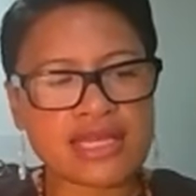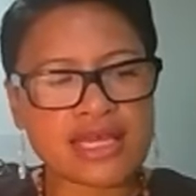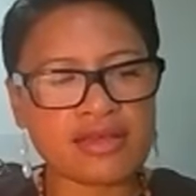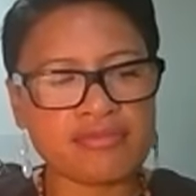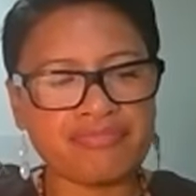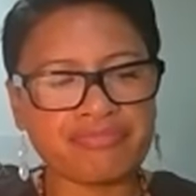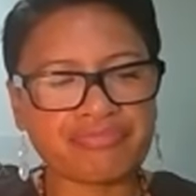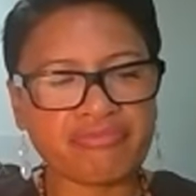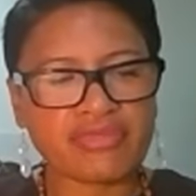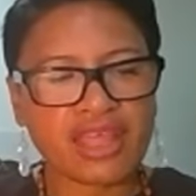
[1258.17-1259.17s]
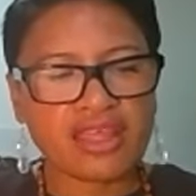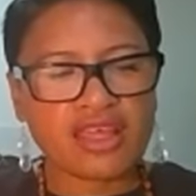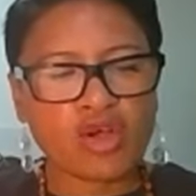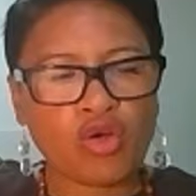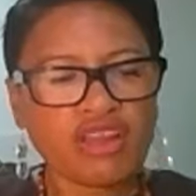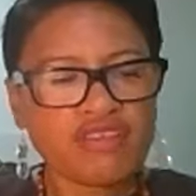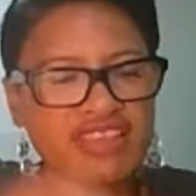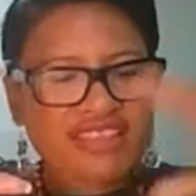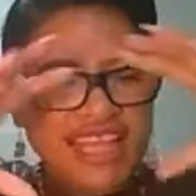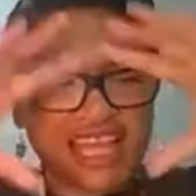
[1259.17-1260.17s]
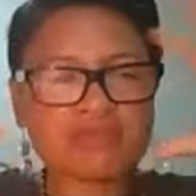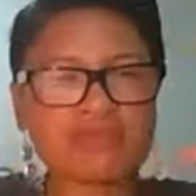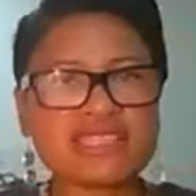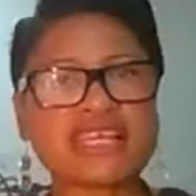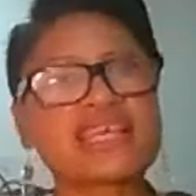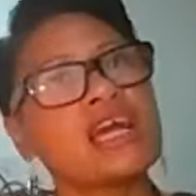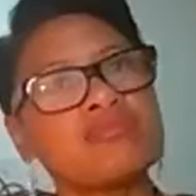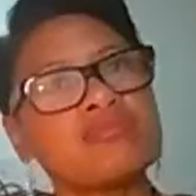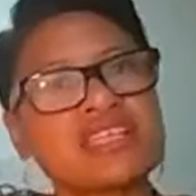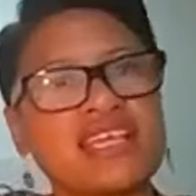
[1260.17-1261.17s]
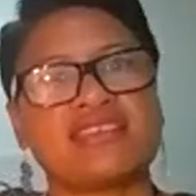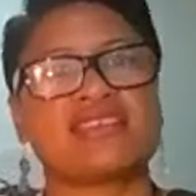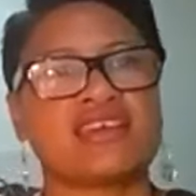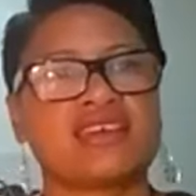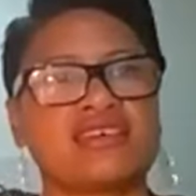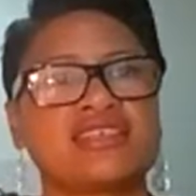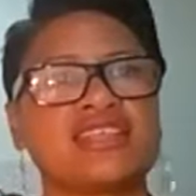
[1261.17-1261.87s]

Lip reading: all of these elements that come together